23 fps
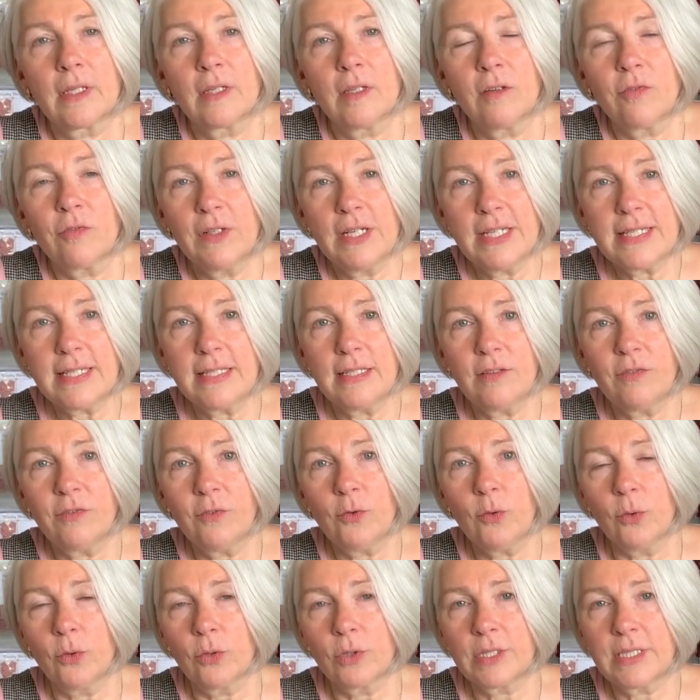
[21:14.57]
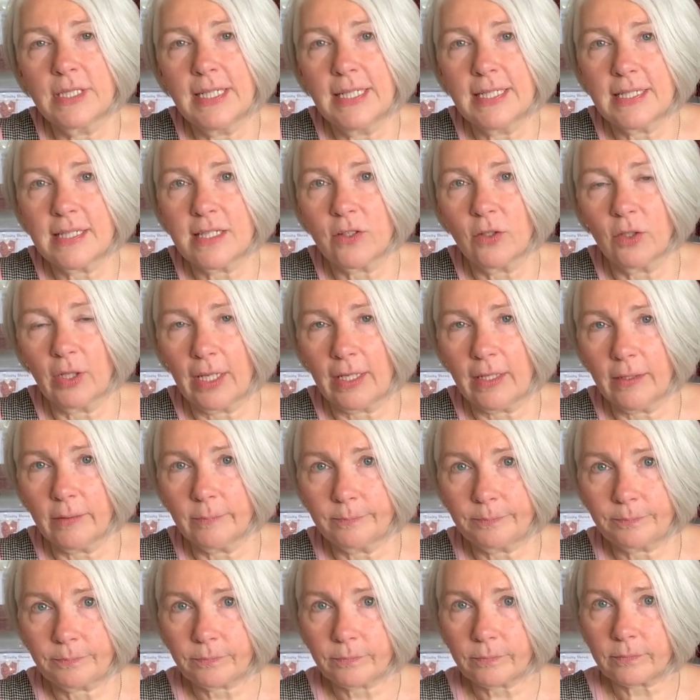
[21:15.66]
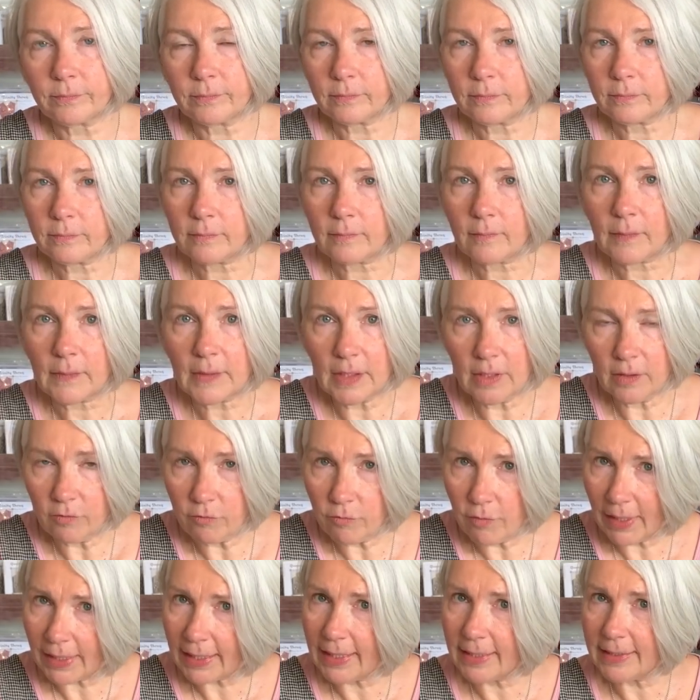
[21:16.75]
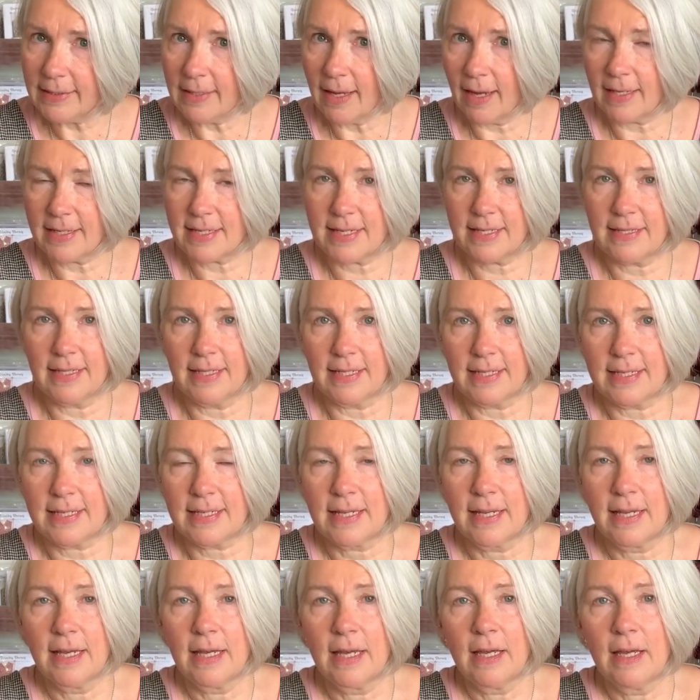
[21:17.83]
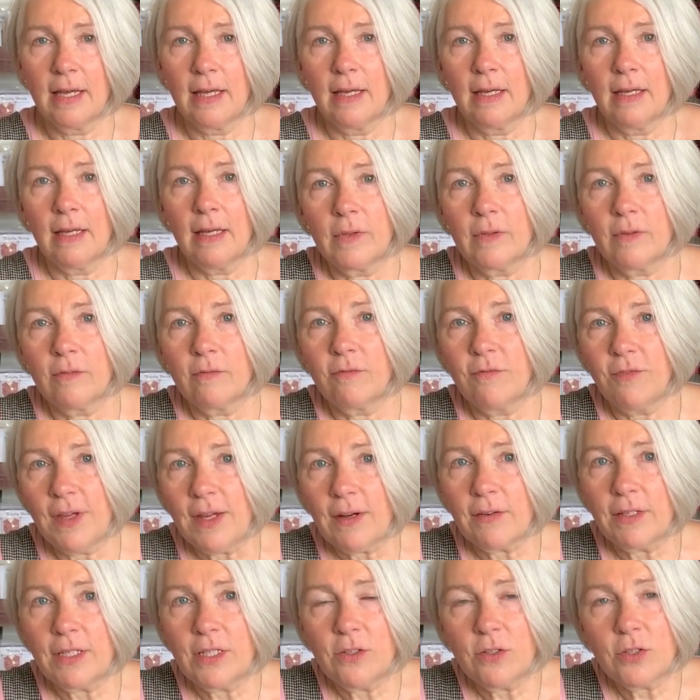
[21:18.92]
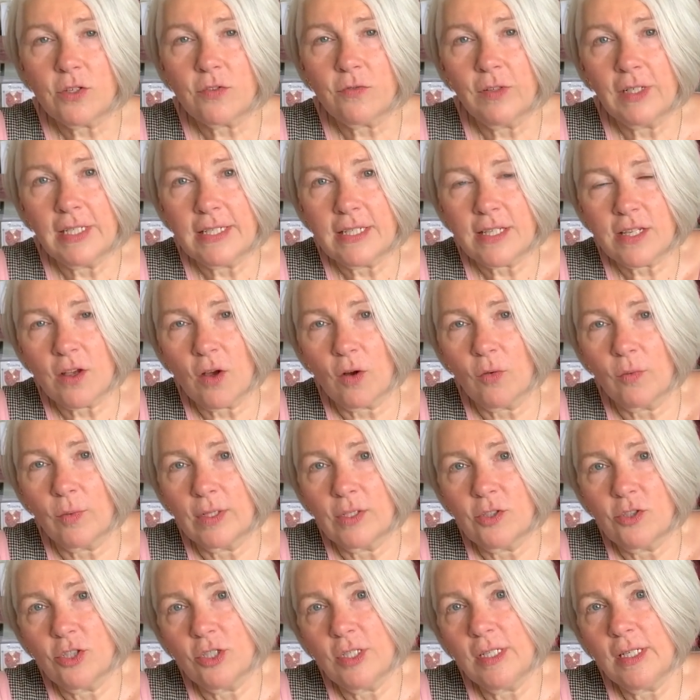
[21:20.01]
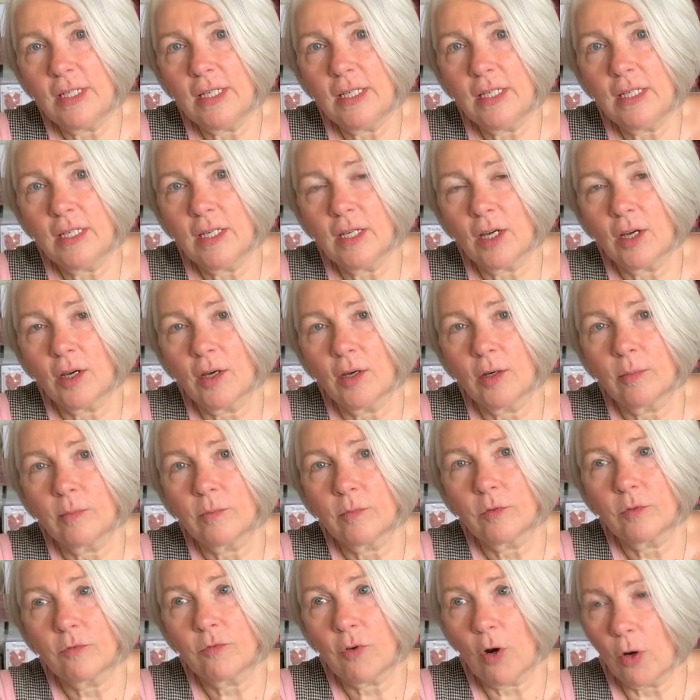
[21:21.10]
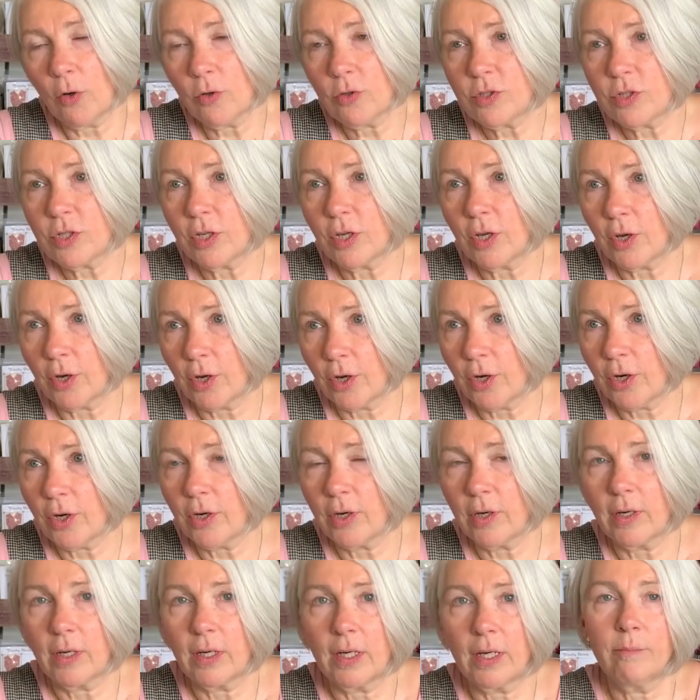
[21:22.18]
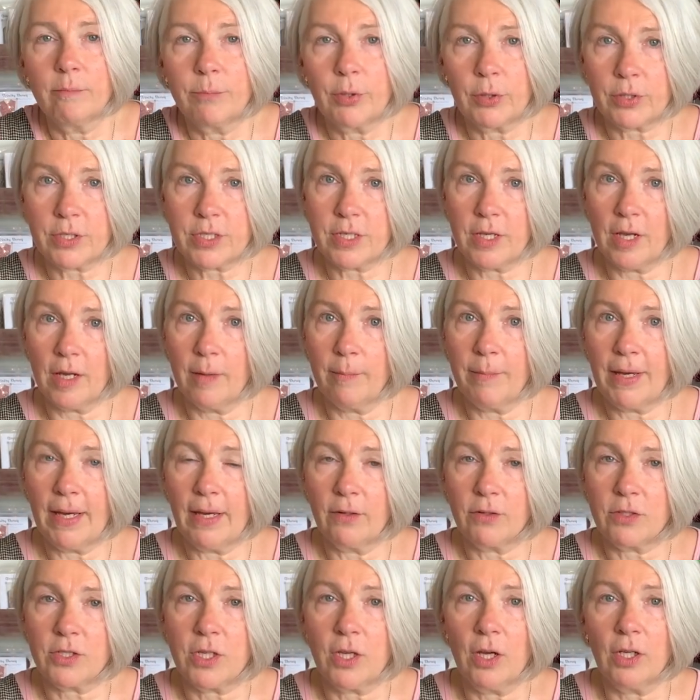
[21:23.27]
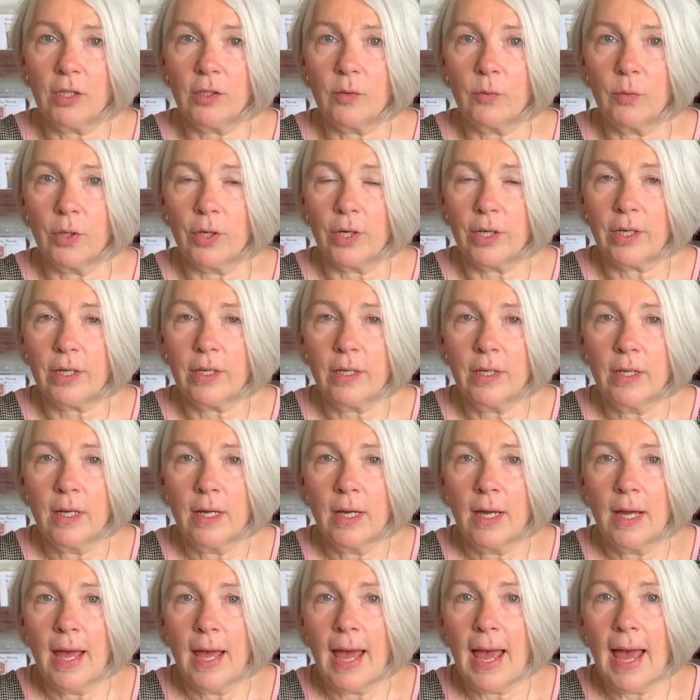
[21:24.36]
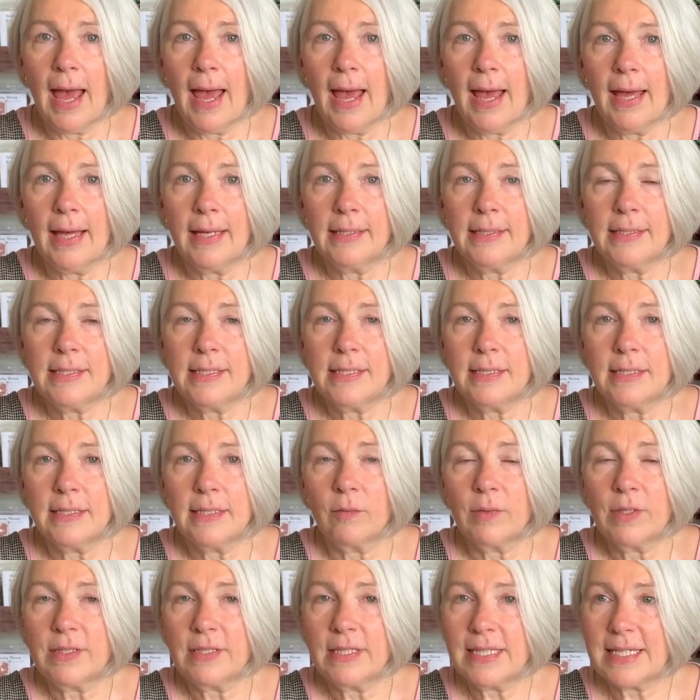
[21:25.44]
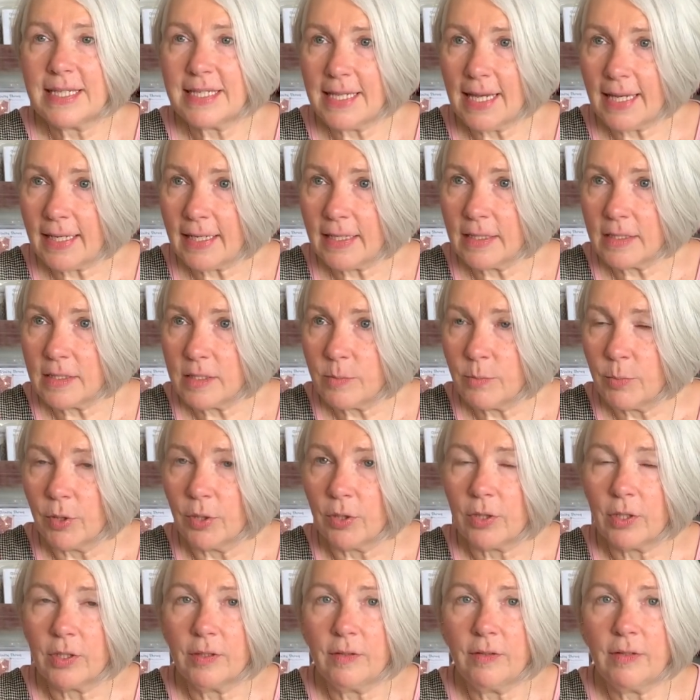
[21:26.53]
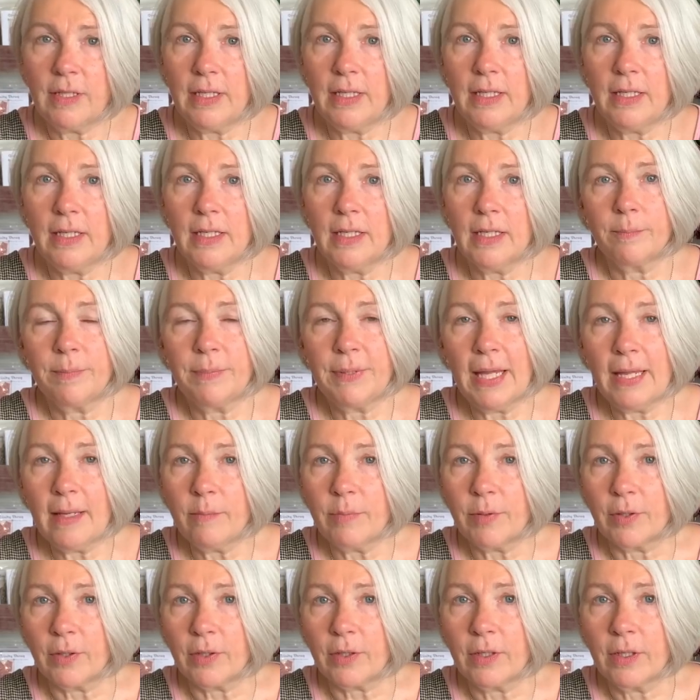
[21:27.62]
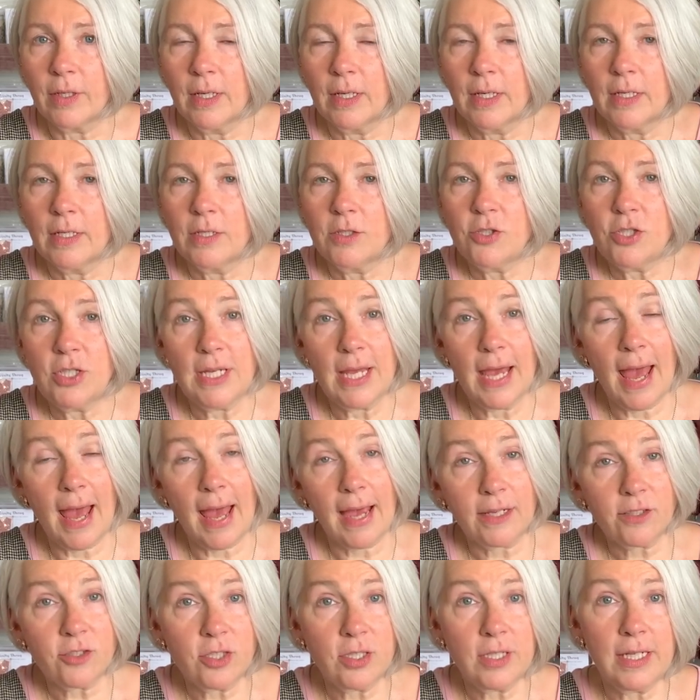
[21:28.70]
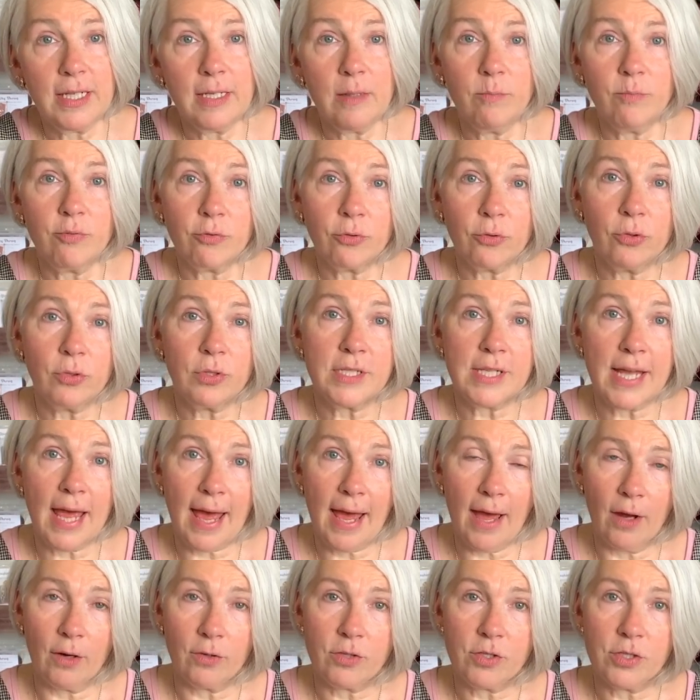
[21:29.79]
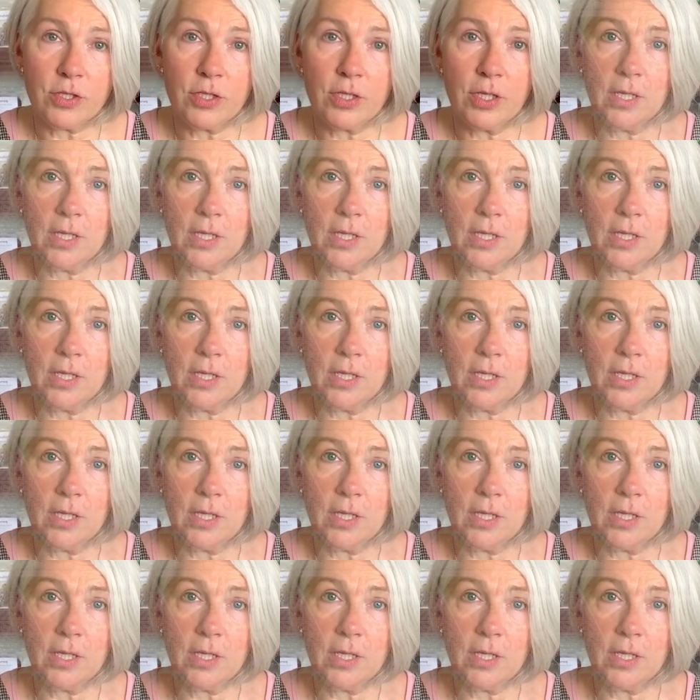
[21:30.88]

Felicity Ford, Knit Sonic, recognized this very usefully so when she wrote her books about color work. And with the second book, the playbook, she actually brought out